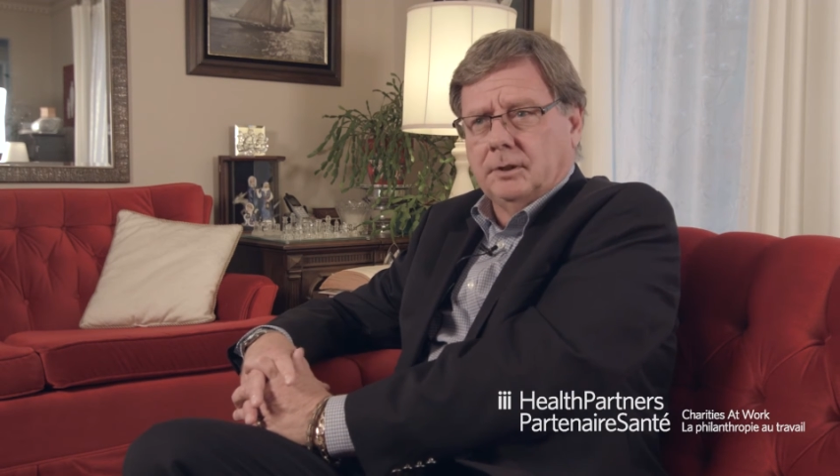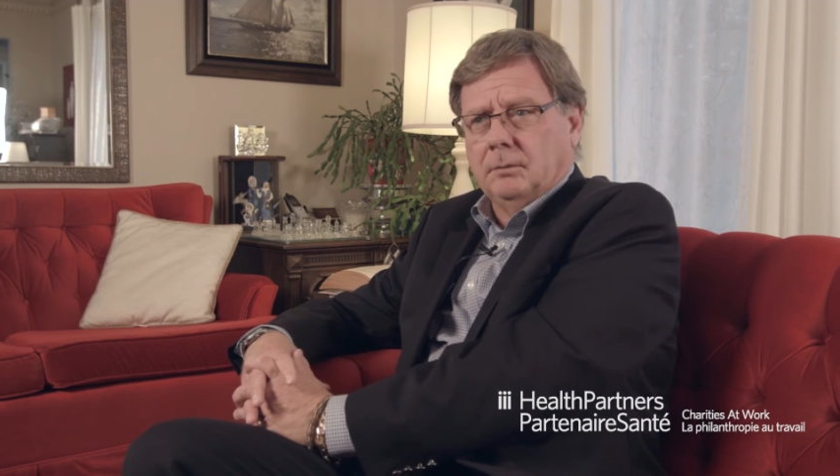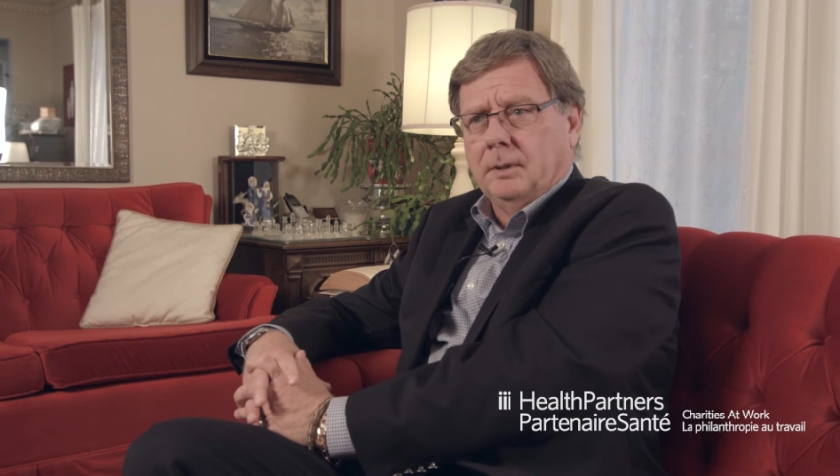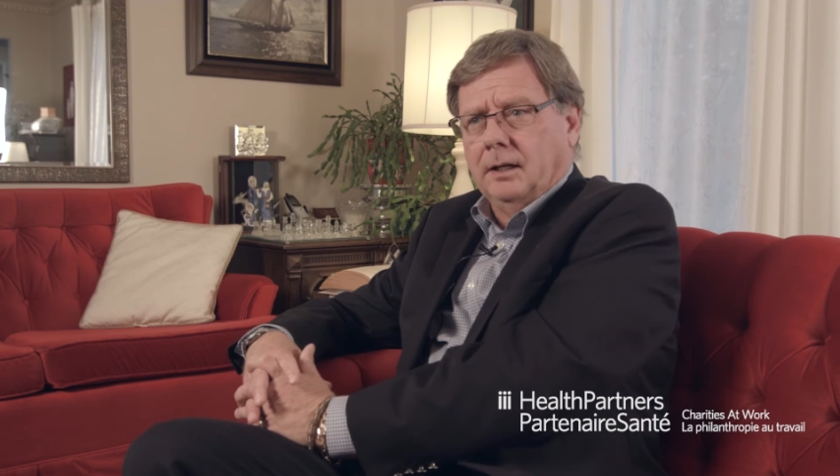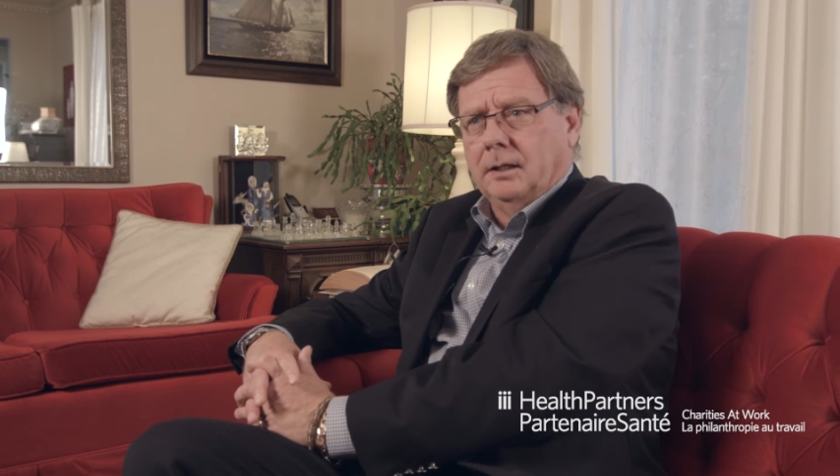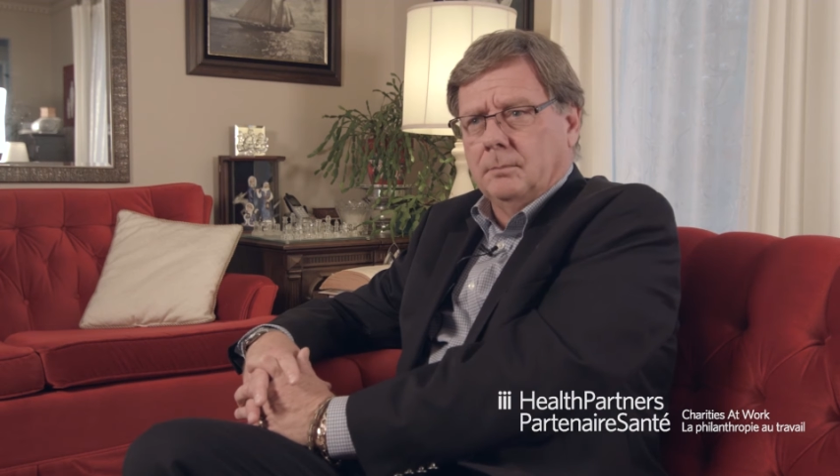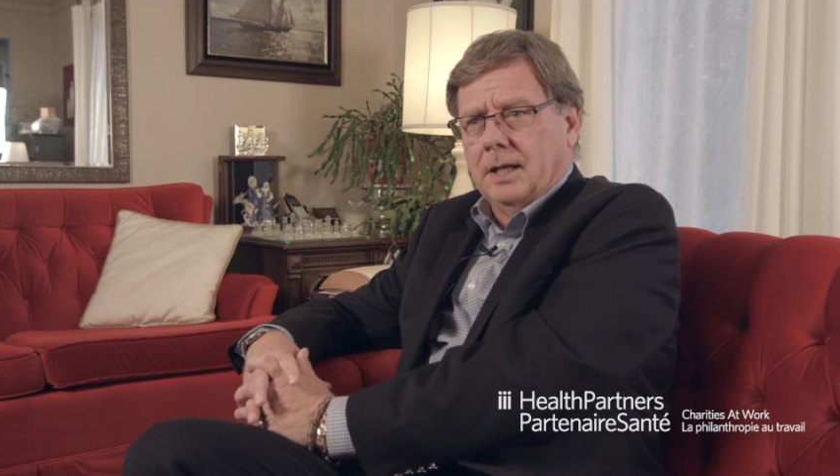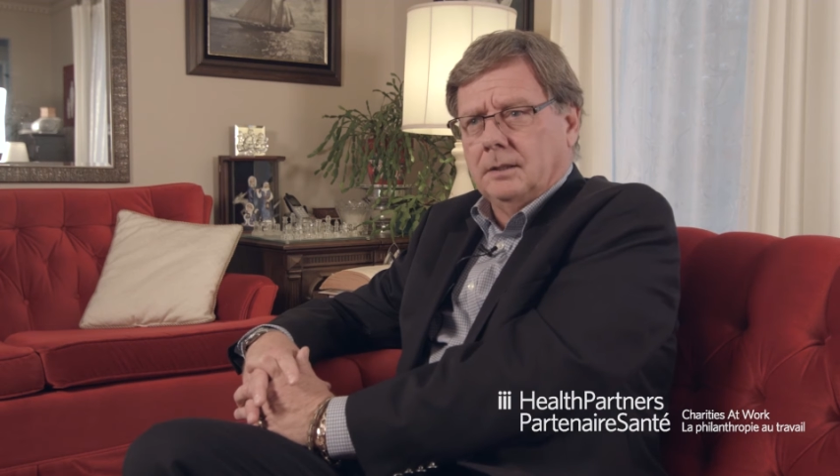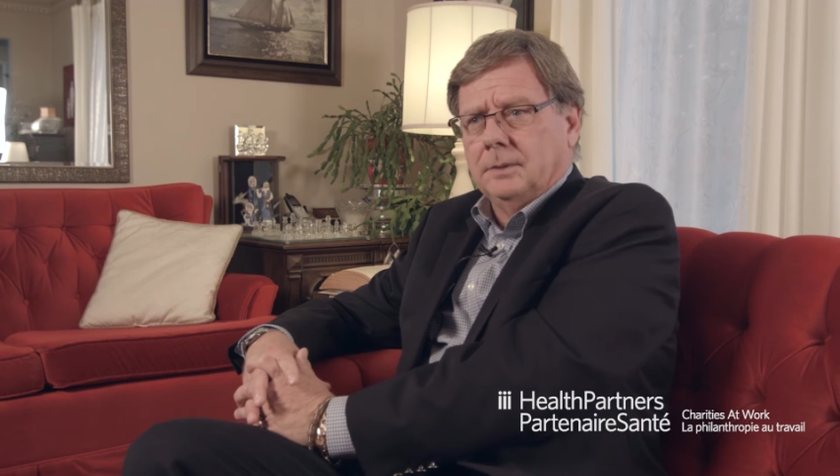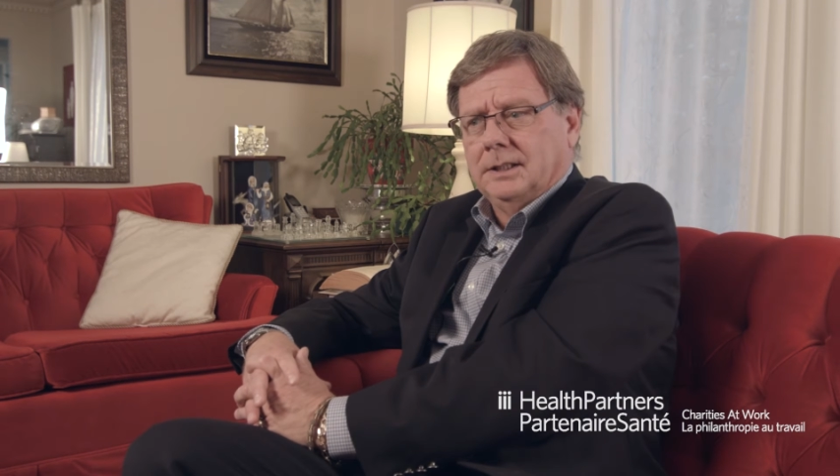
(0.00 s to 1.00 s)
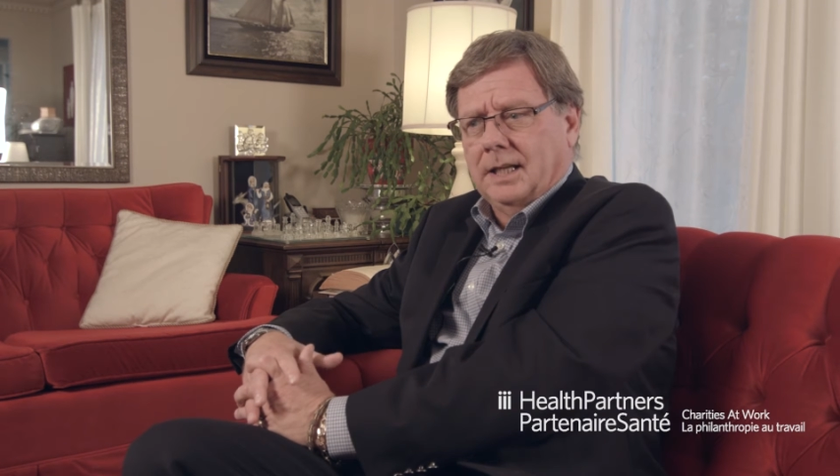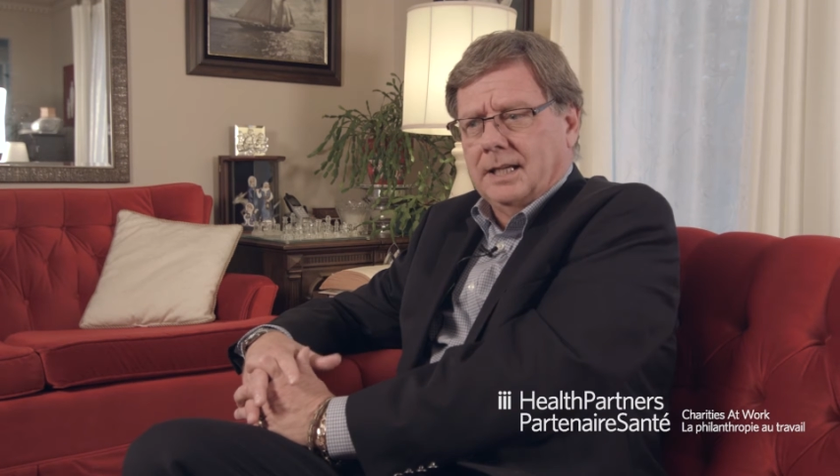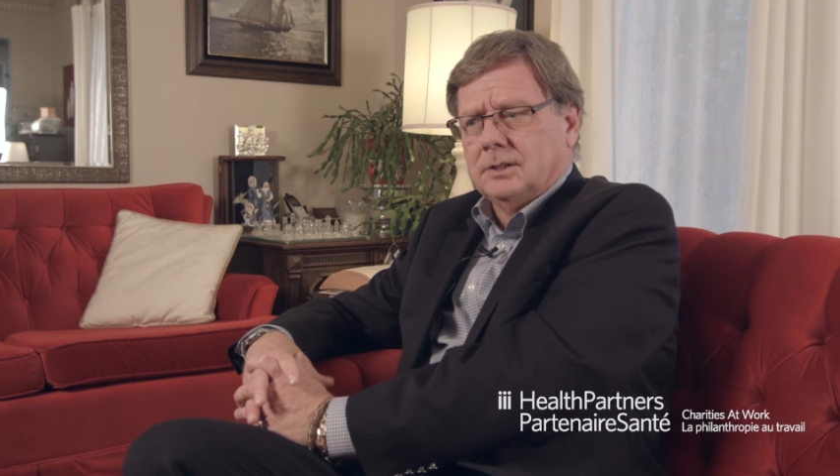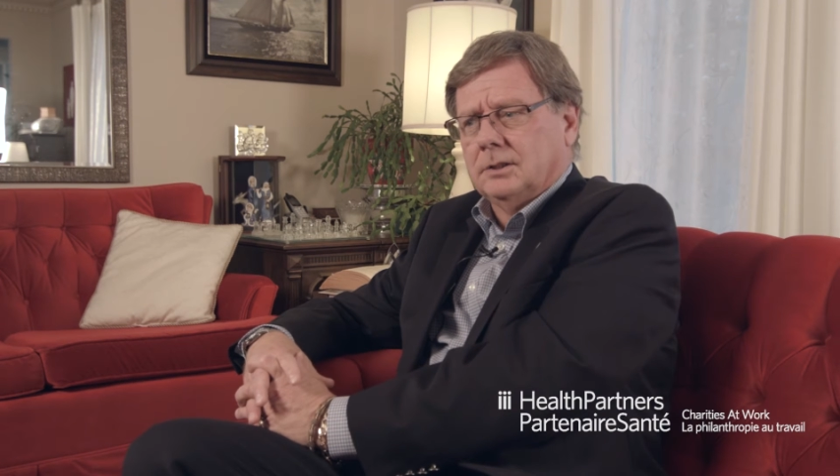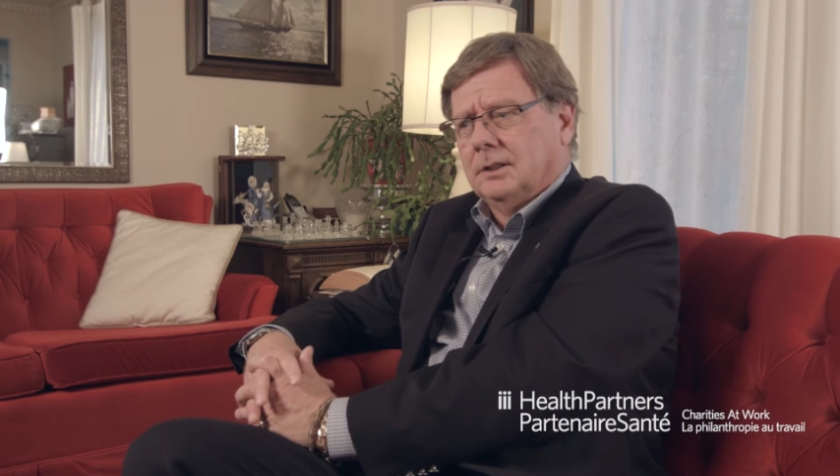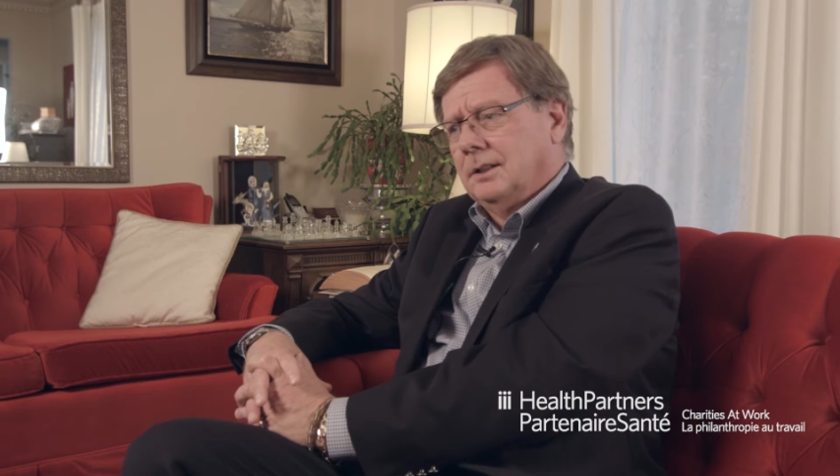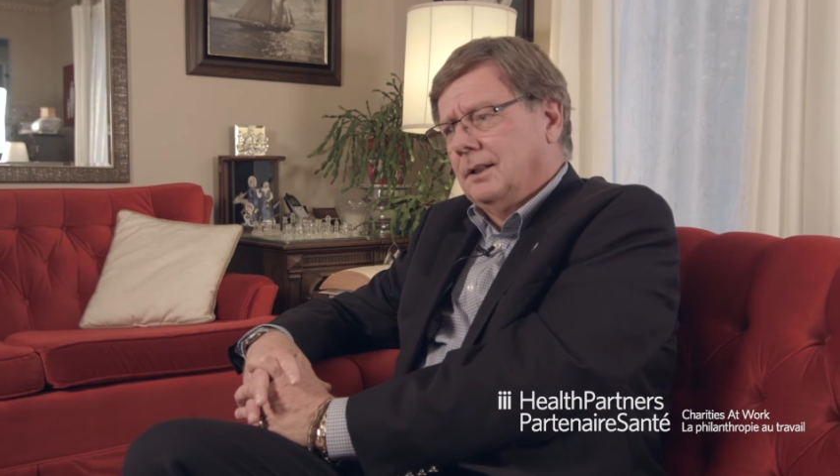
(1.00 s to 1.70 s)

your barium enema test,